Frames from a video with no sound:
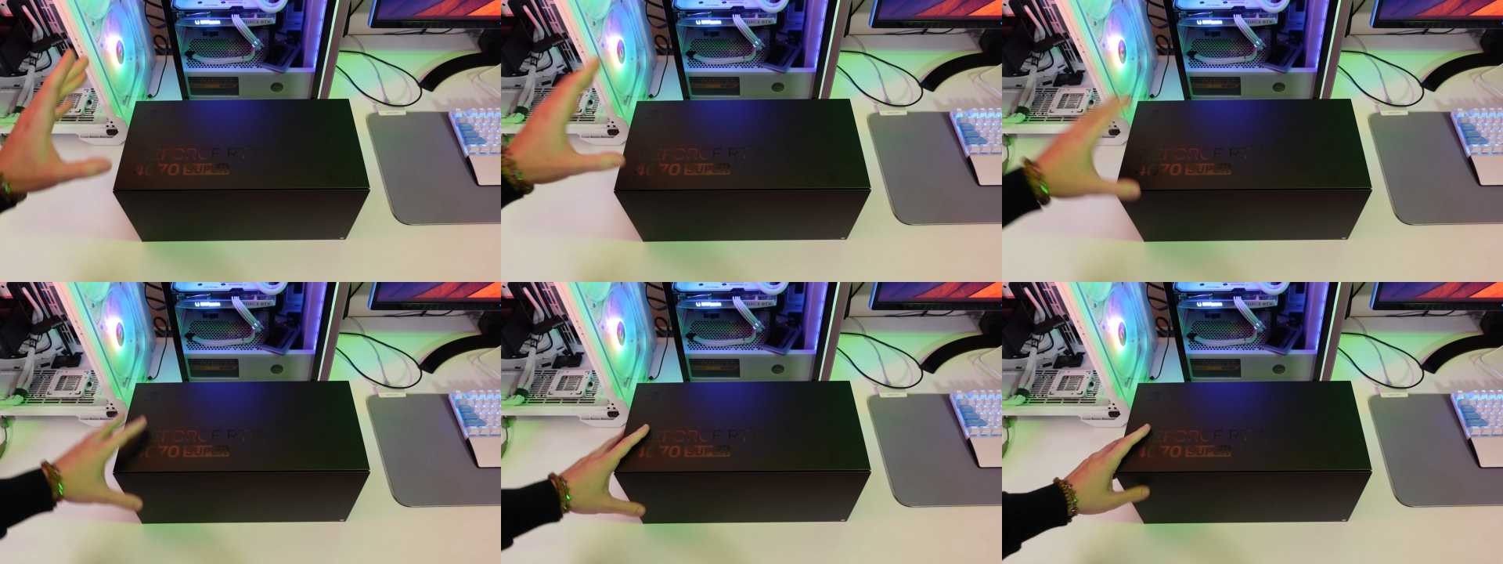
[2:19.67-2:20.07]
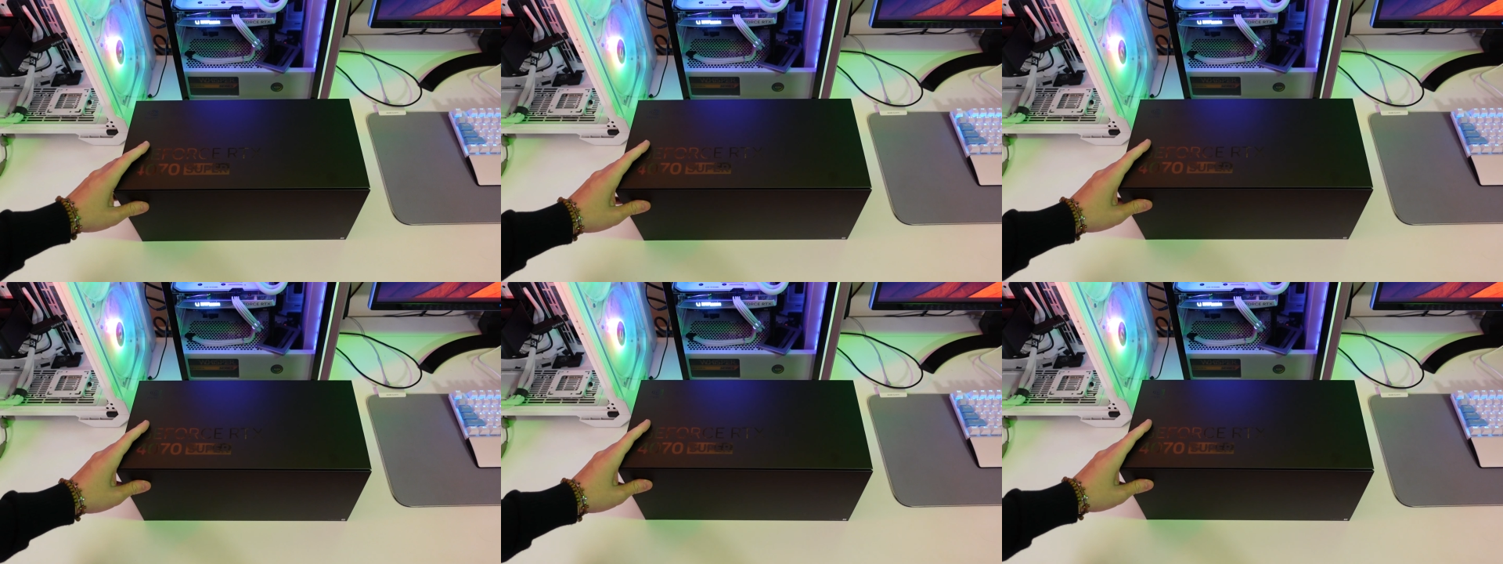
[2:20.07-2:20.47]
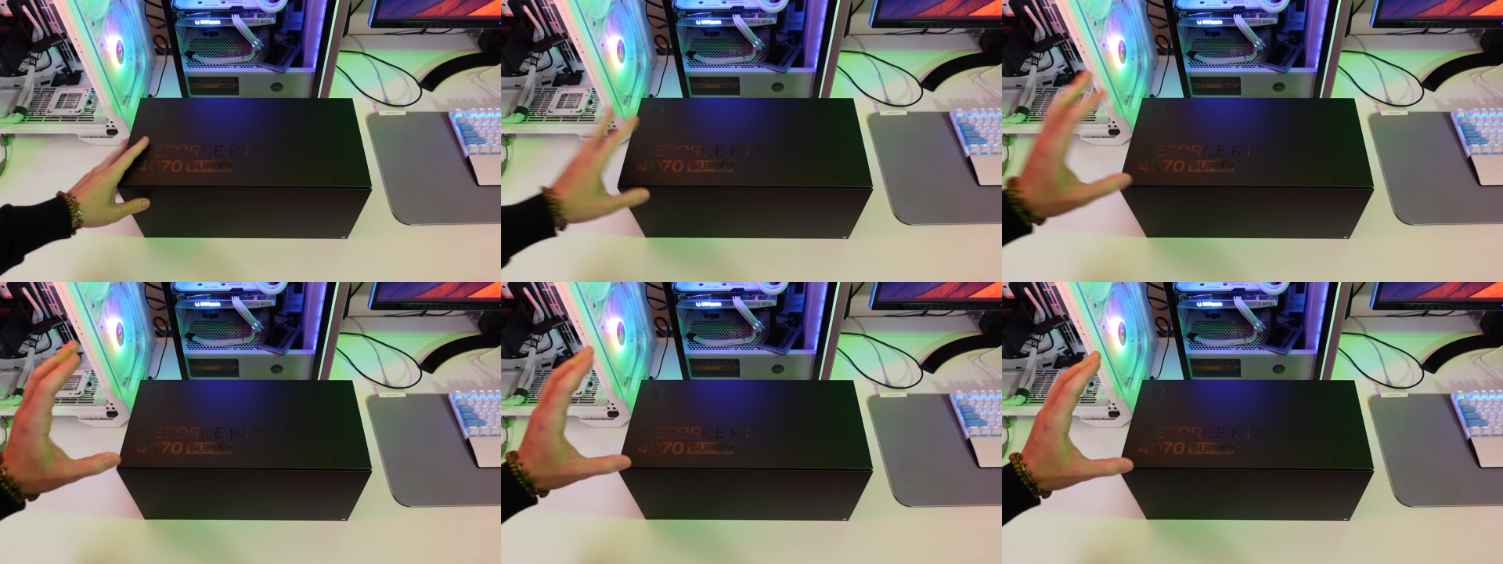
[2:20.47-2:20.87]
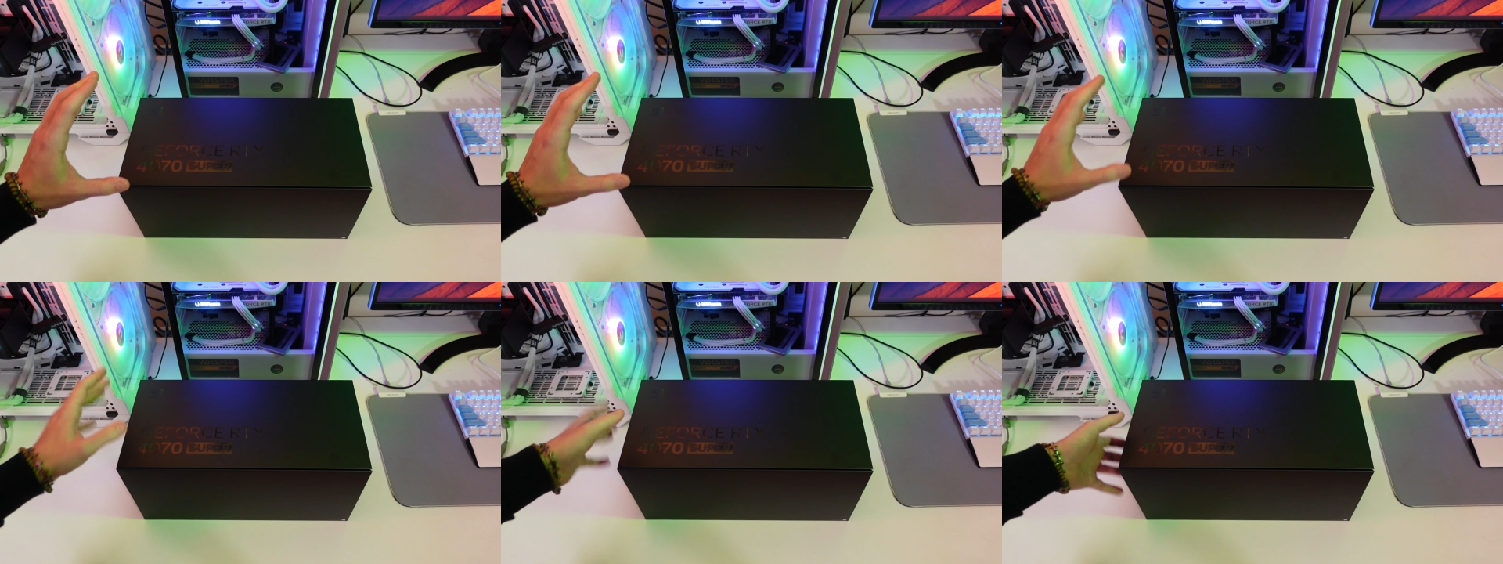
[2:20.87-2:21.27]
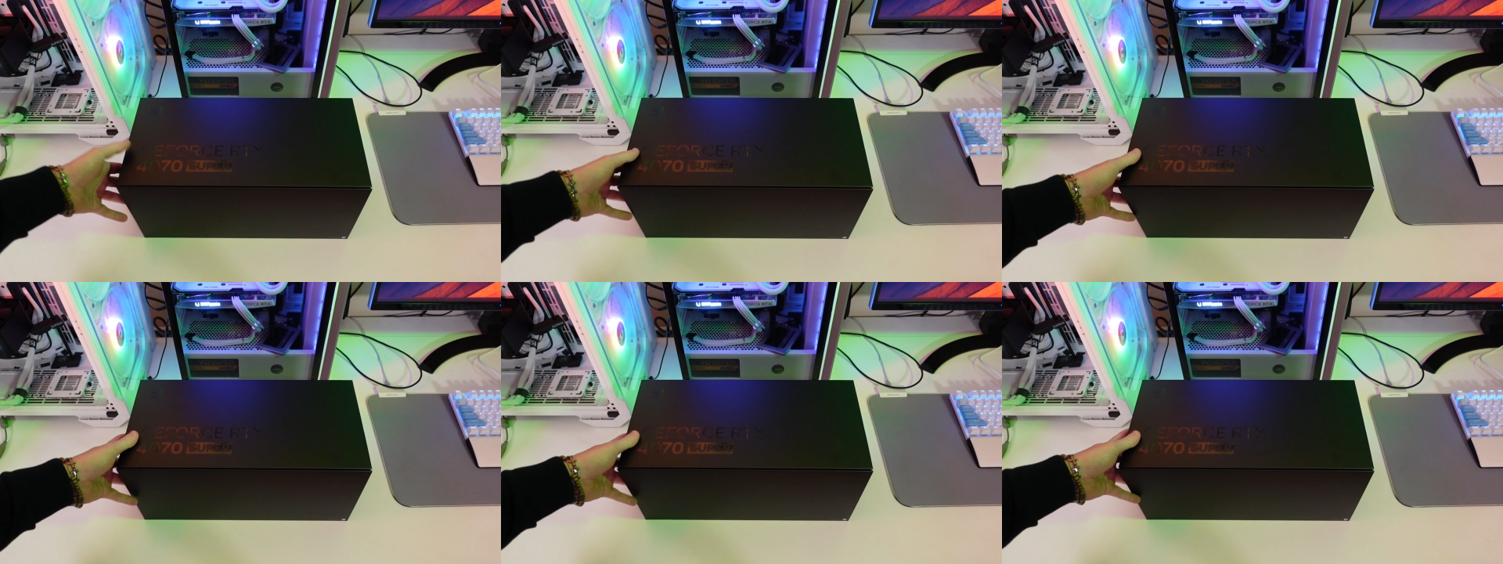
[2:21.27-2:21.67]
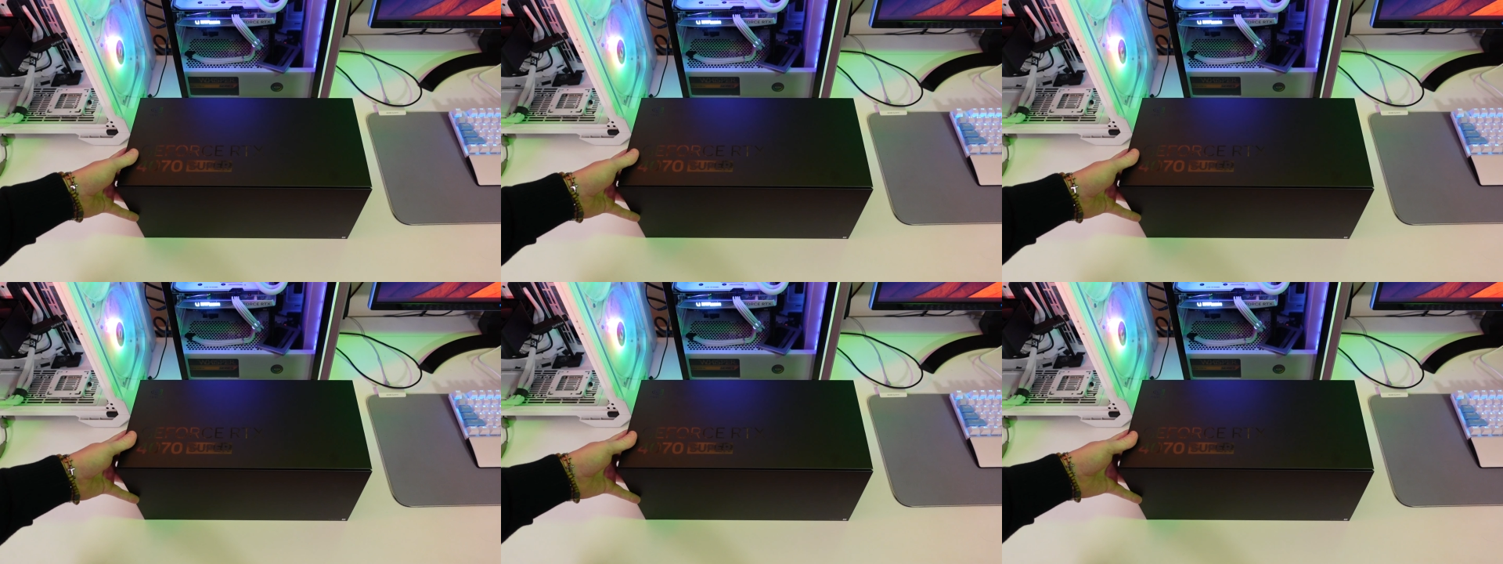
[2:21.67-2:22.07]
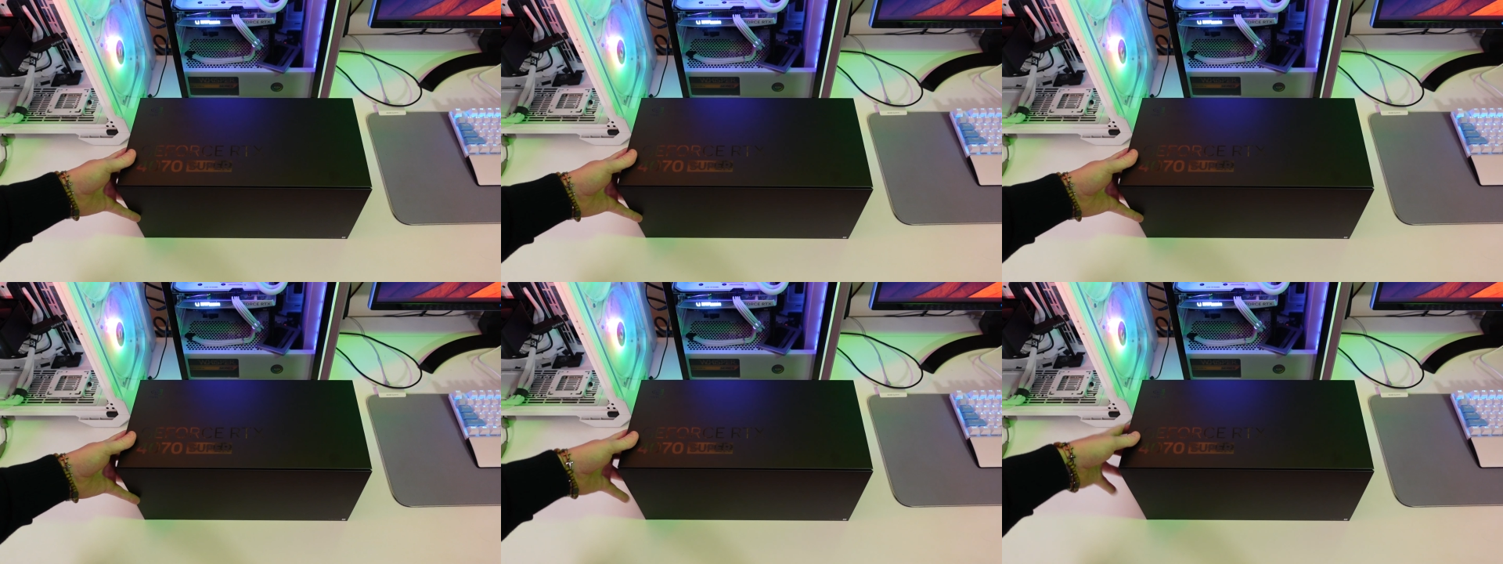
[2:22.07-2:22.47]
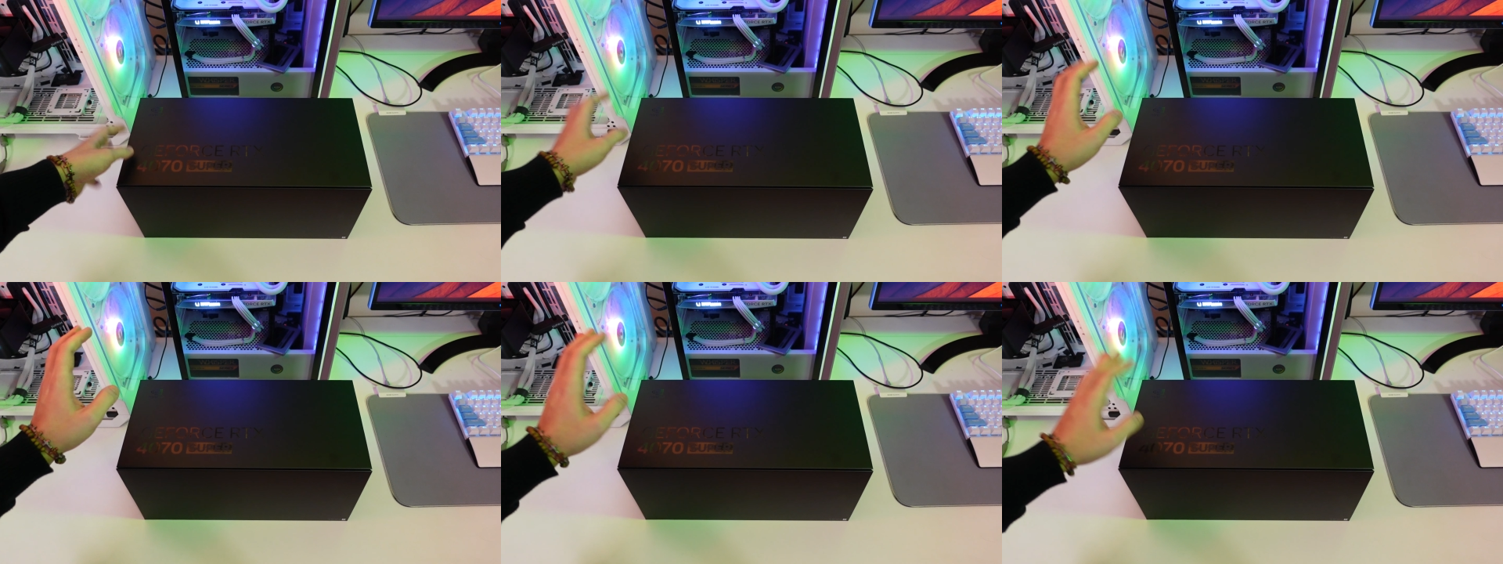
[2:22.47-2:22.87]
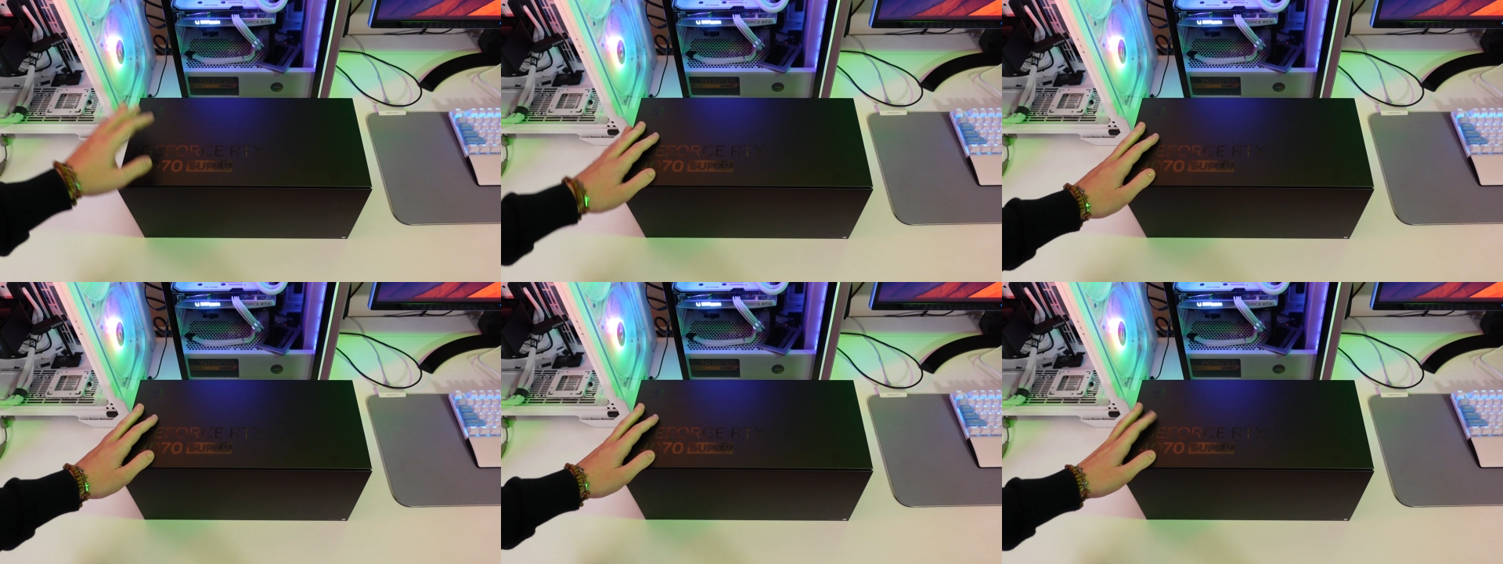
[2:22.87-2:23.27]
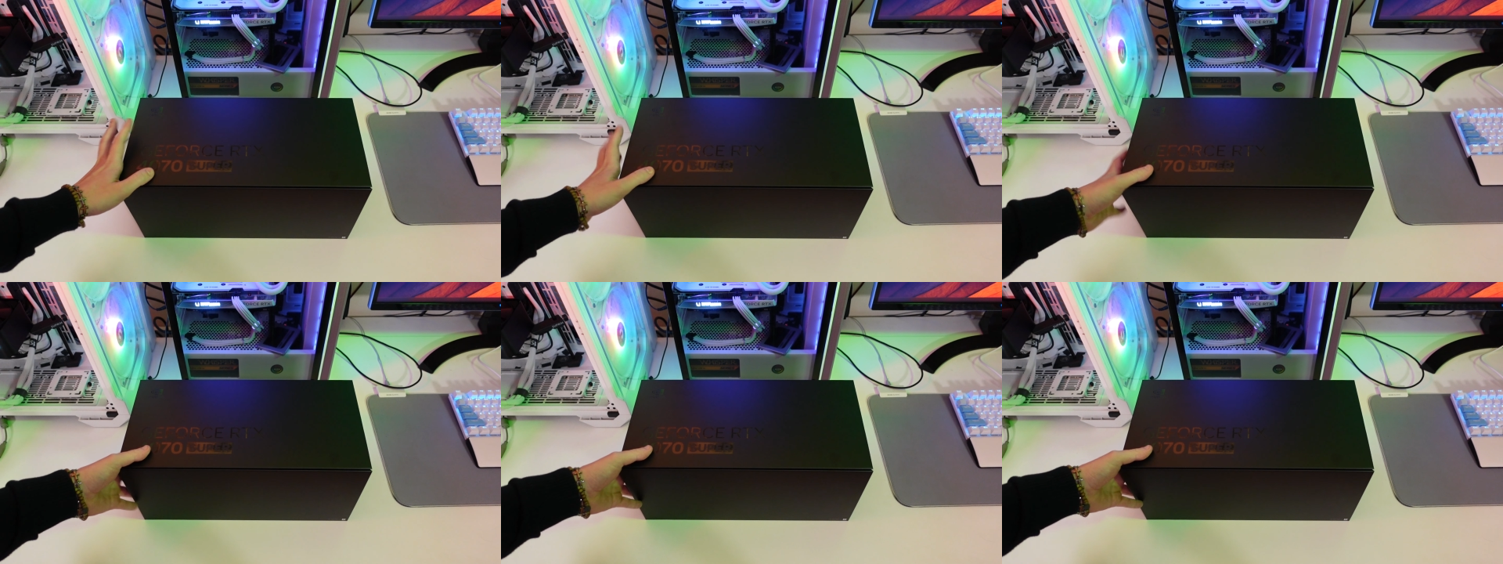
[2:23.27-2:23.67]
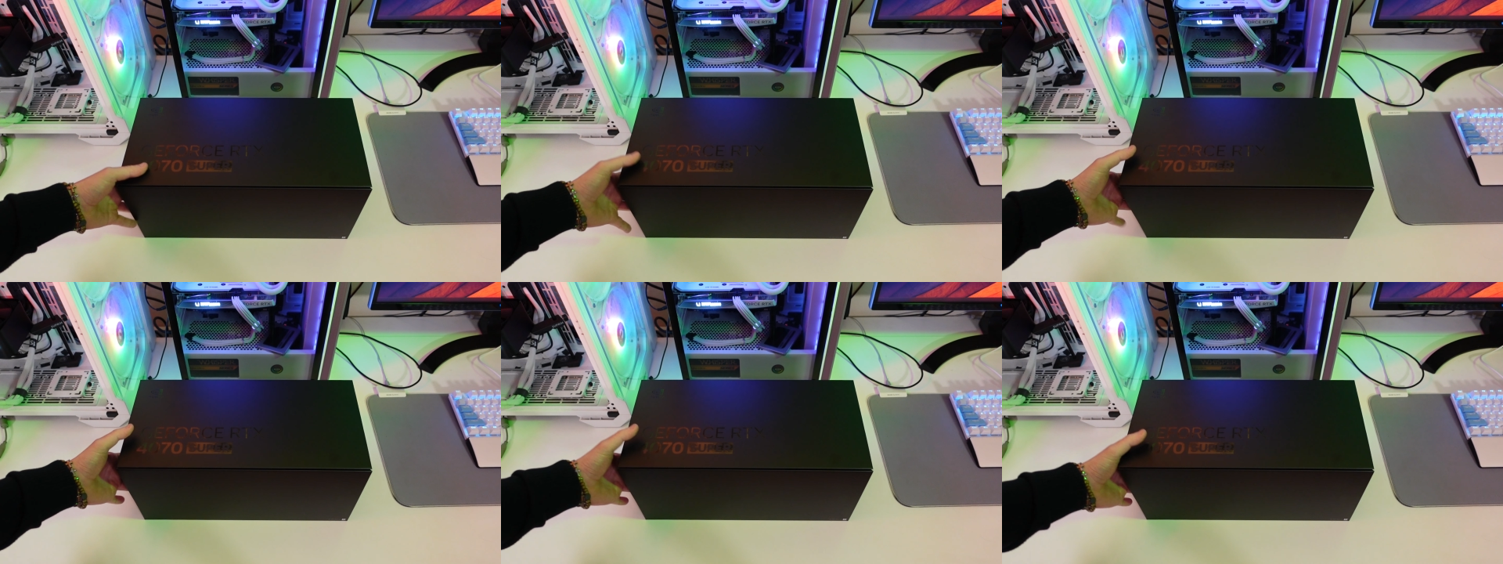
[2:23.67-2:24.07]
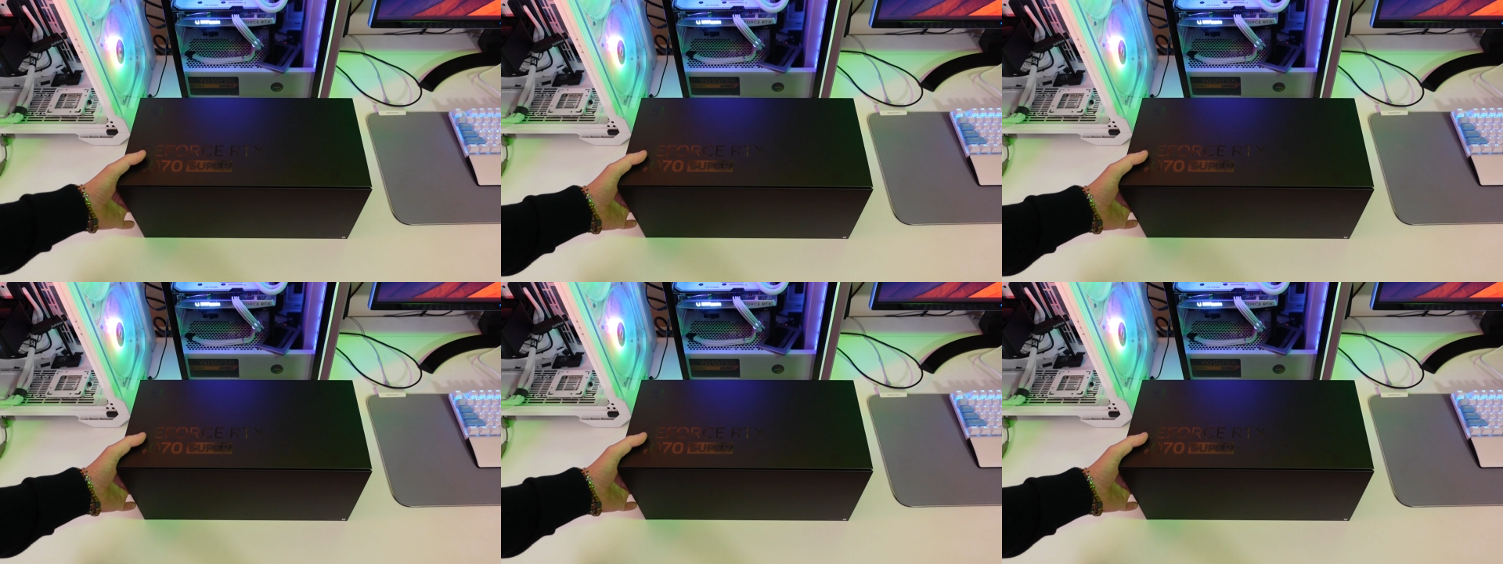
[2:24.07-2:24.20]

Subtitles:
(no speaker visible)